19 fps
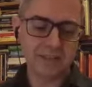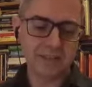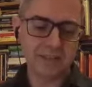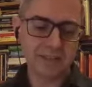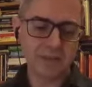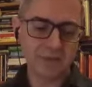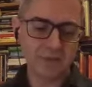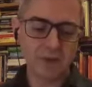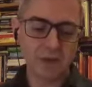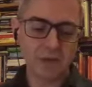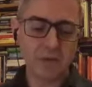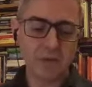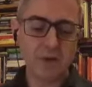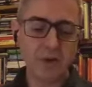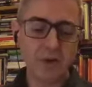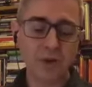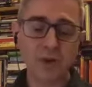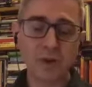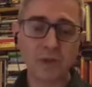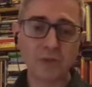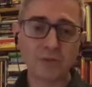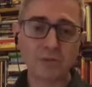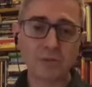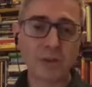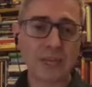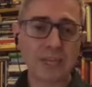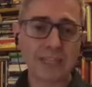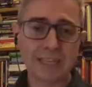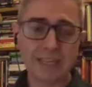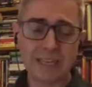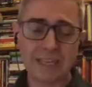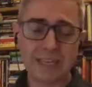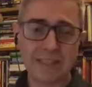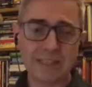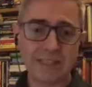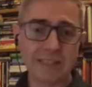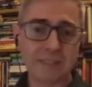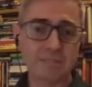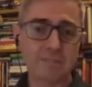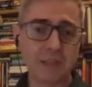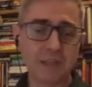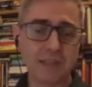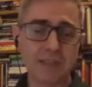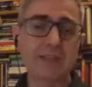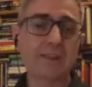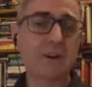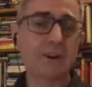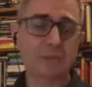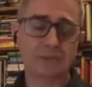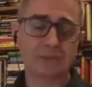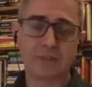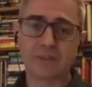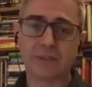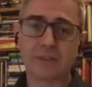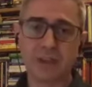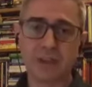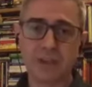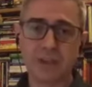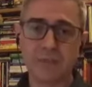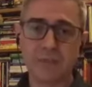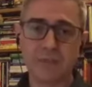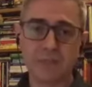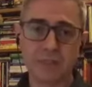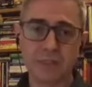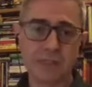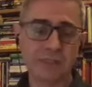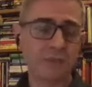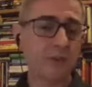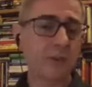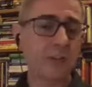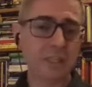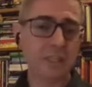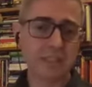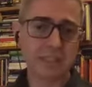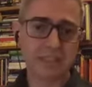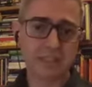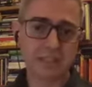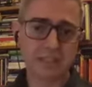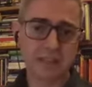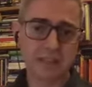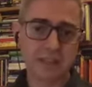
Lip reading: we are already spent a lot of time with screens,